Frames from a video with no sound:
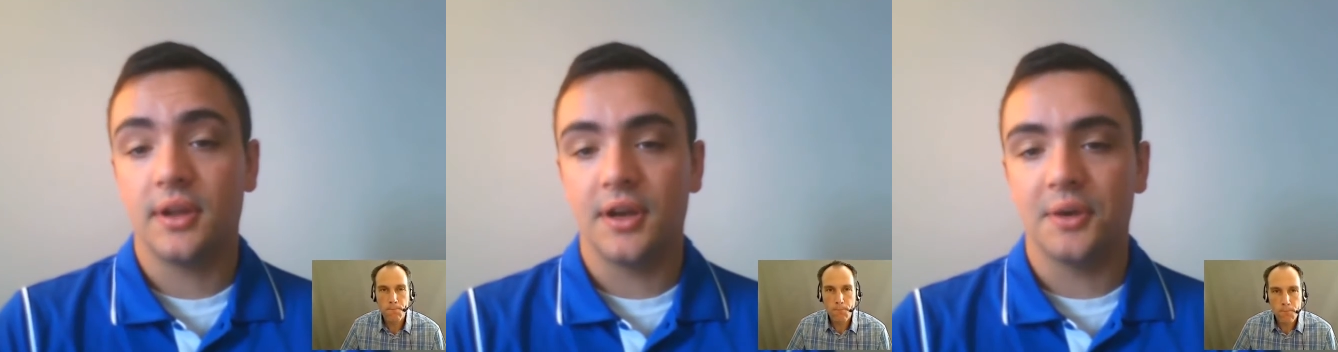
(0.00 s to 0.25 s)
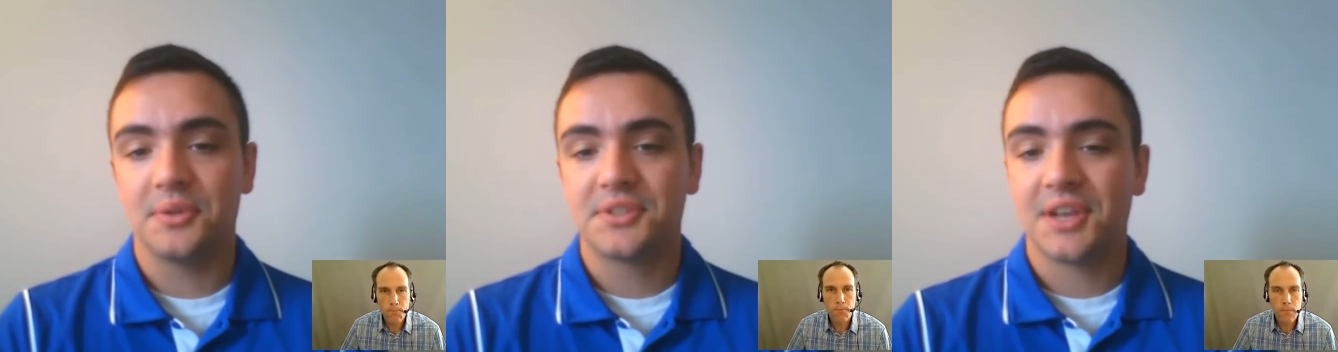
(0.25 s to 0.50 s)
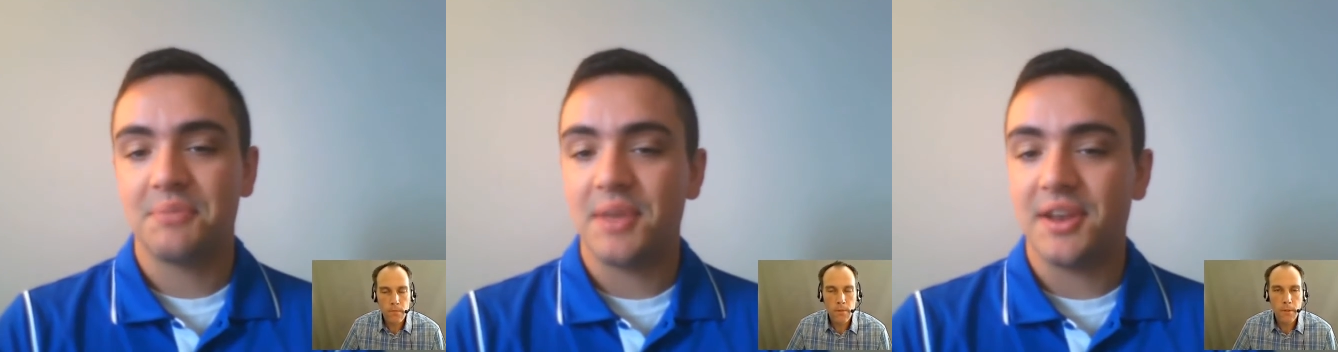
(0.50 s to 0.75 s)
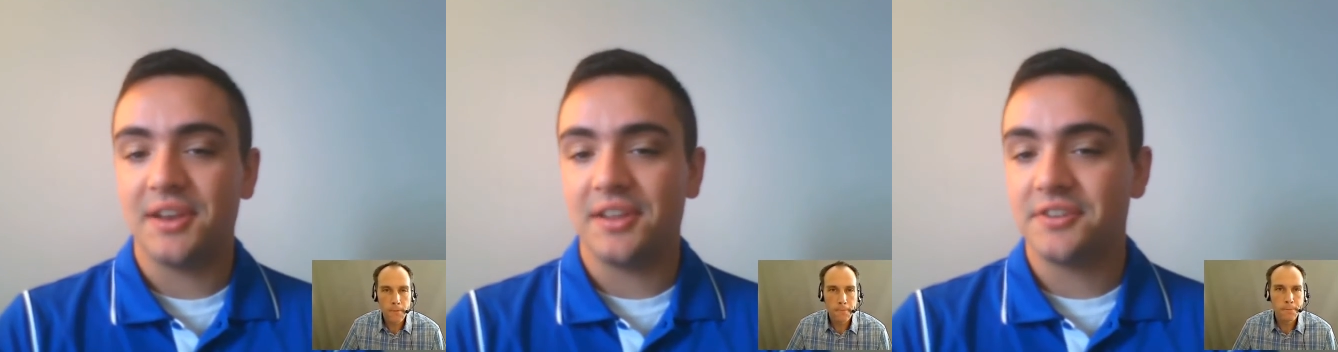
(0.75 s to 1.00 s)
Speaker 1: uh, which kind of
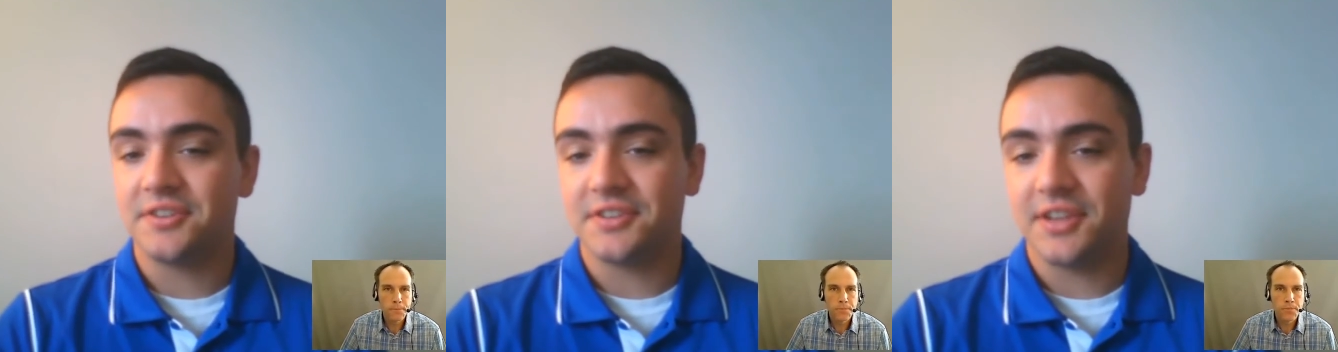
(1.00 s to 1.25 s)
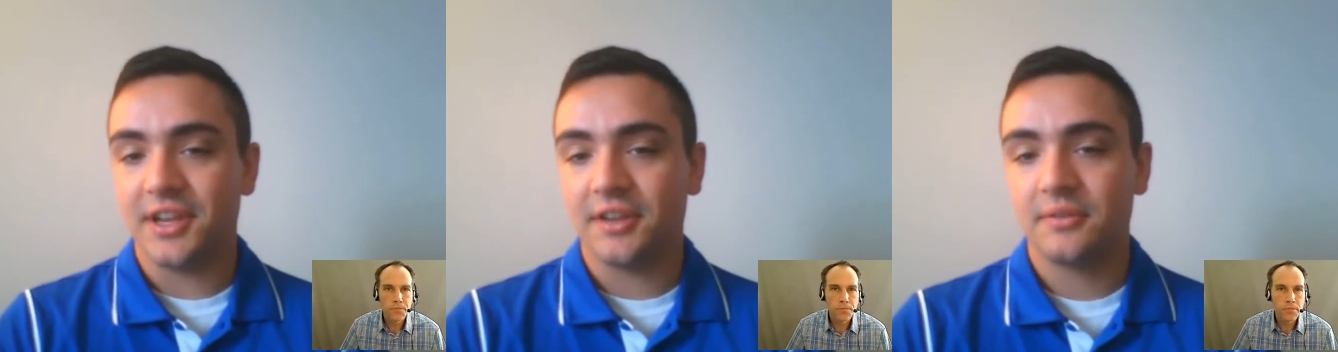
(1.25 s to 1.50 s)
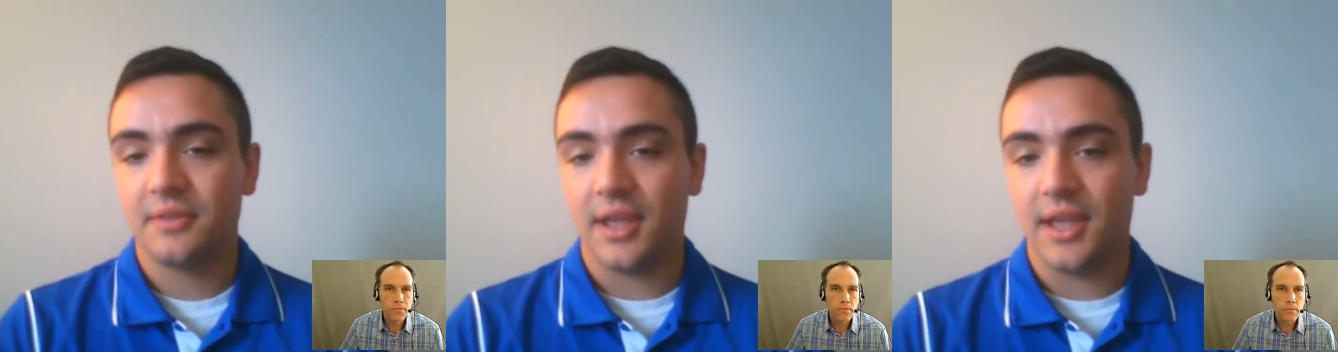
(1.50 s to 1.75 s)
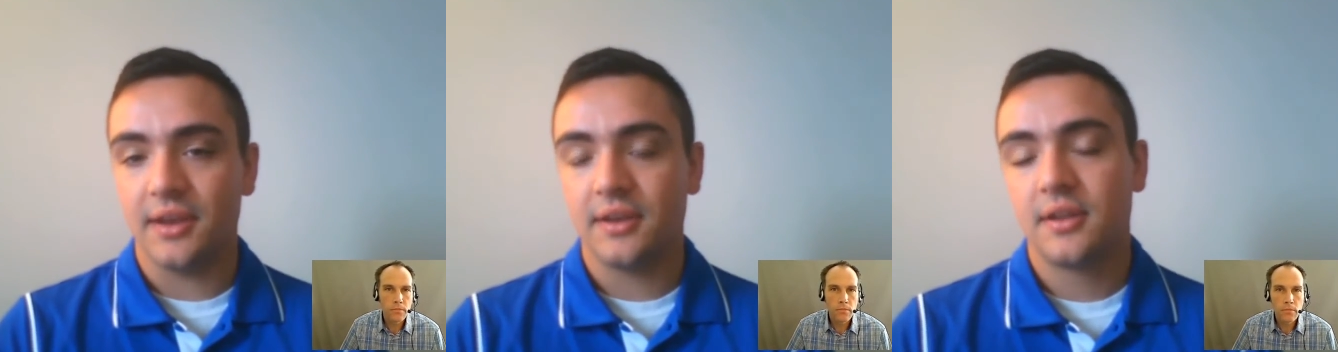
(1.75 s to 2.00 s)
made it interesting.
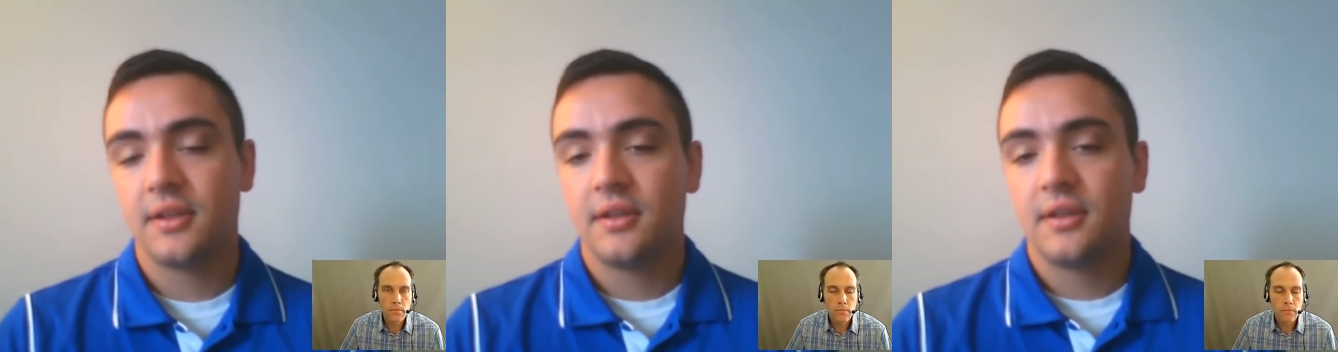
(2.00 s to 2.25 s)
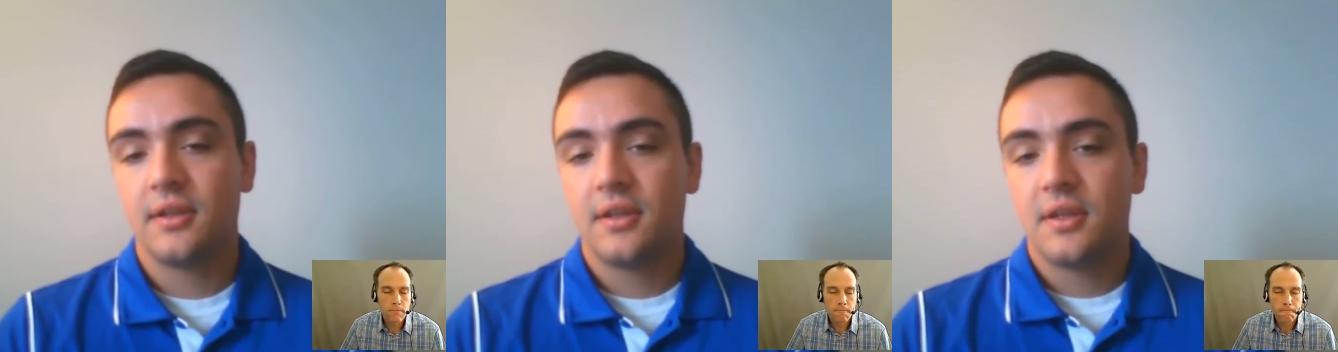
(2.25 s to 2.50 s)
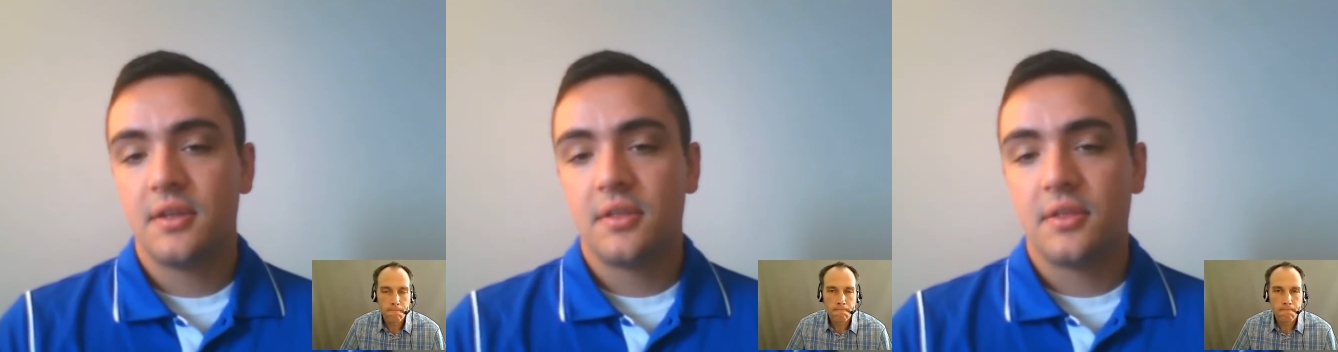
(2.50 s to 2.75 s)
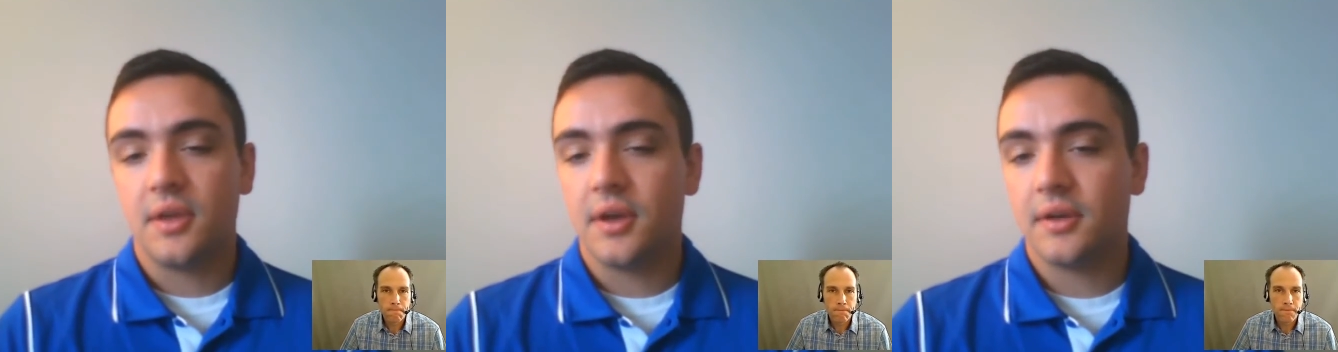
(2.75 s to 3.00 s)
And
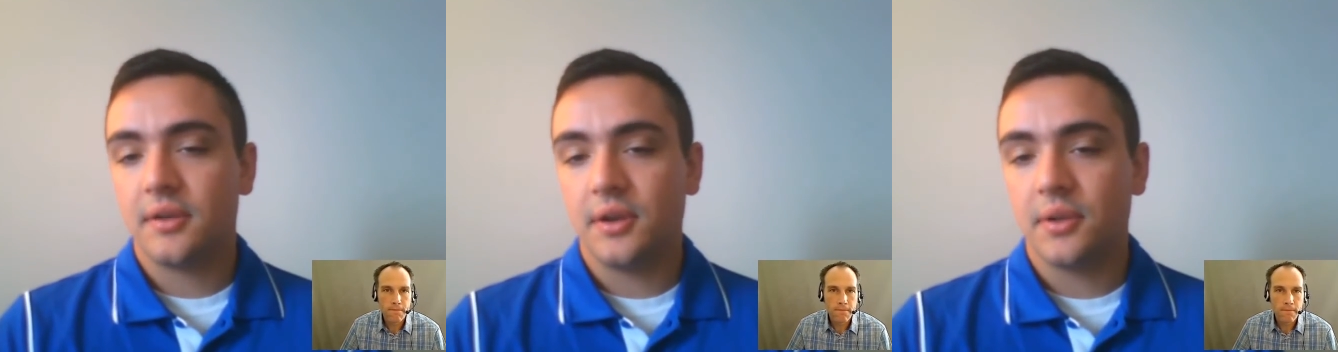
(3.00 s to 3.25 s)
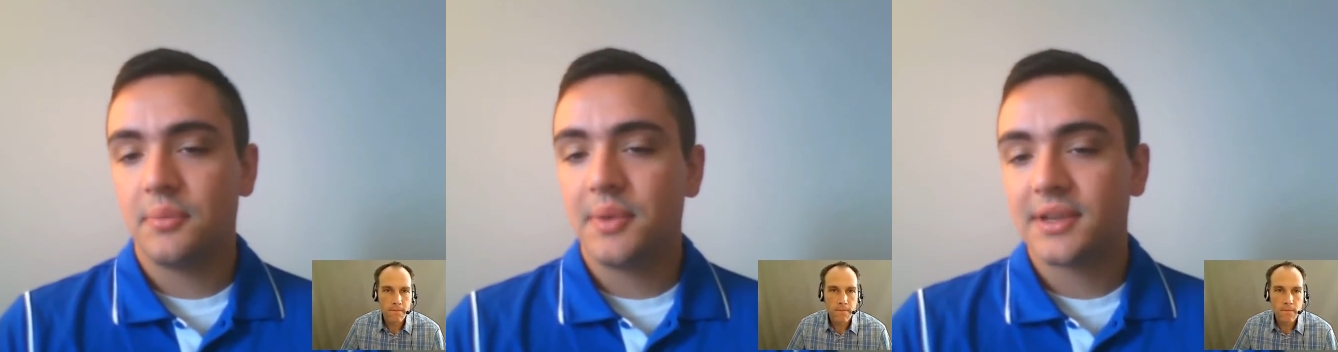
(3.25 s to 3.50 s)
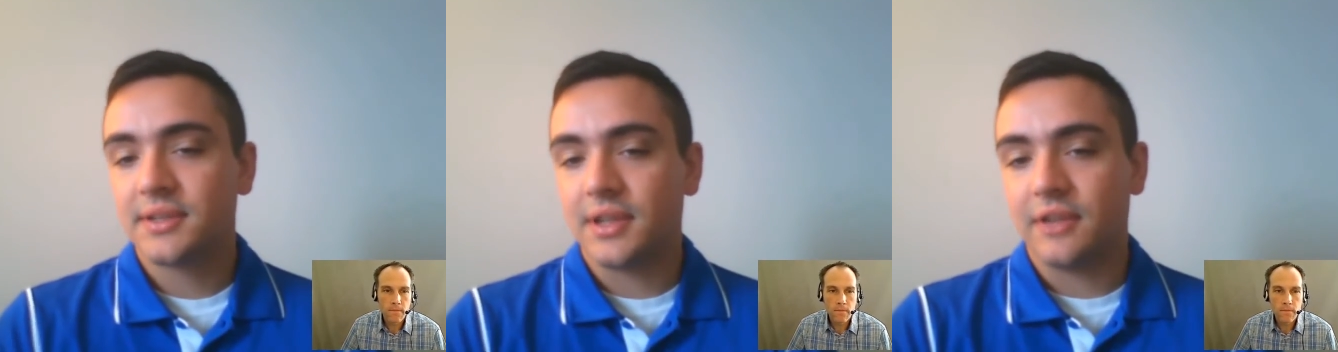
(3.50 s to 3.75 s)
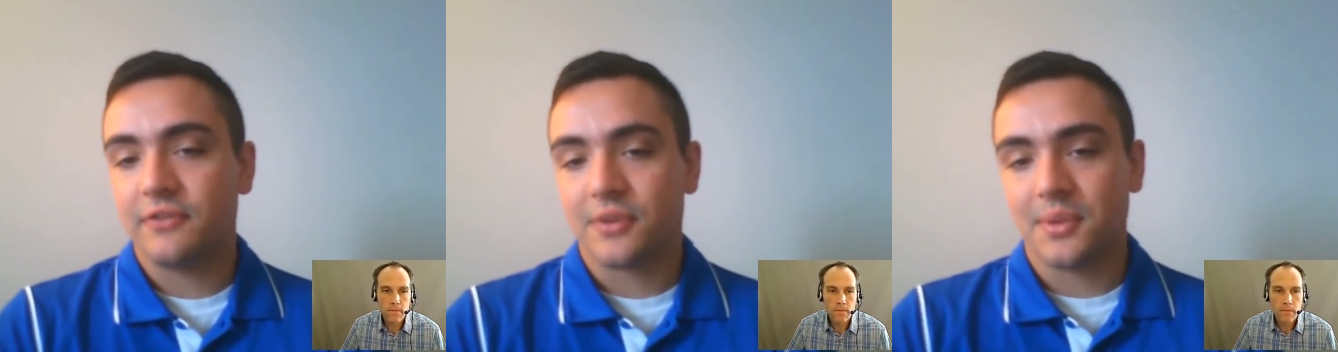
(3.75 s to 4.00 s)
the you know the biggest thing
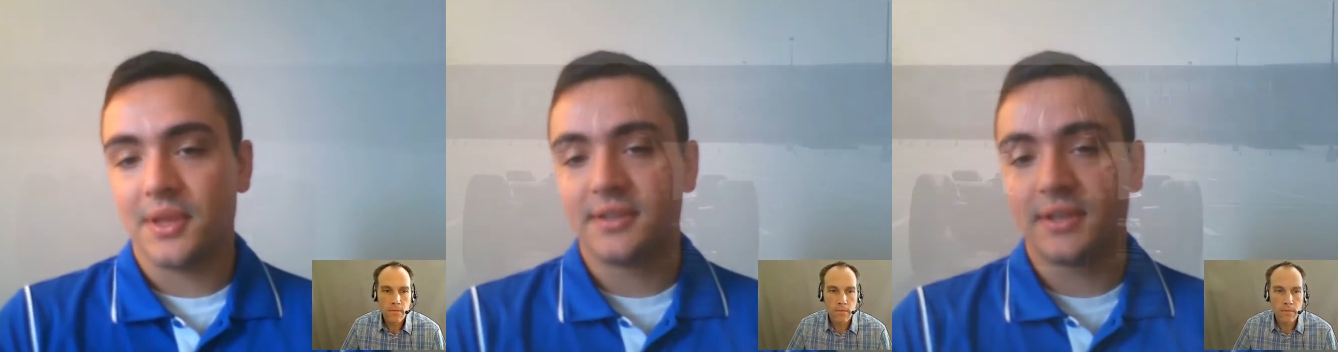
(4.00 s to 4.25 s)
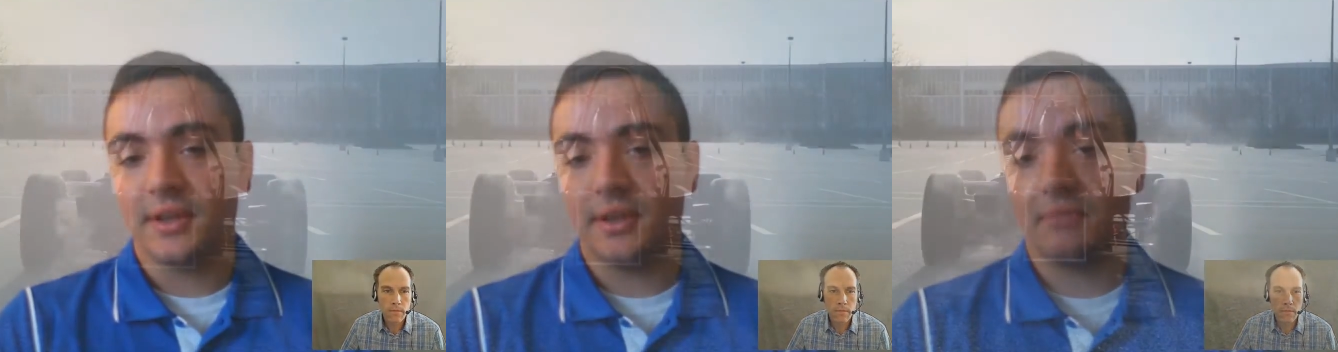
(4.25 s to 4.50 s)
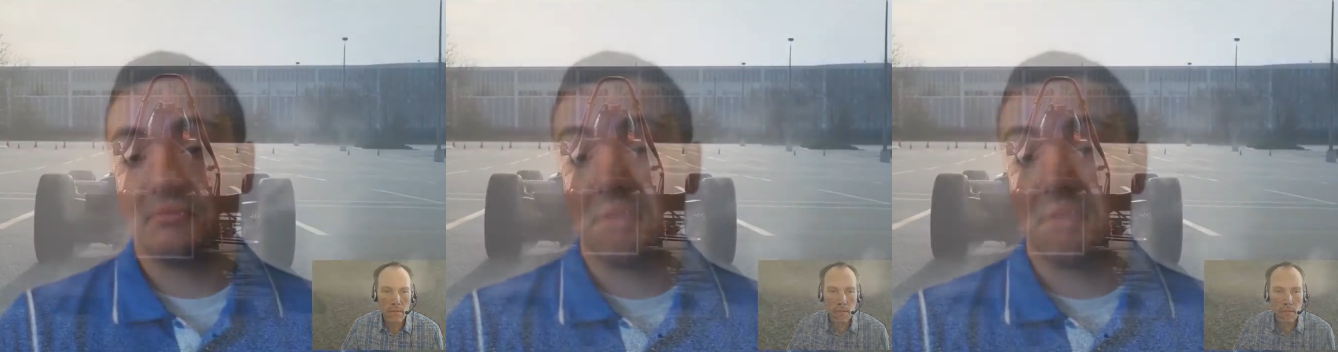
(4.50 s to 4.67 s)
that Formula S A E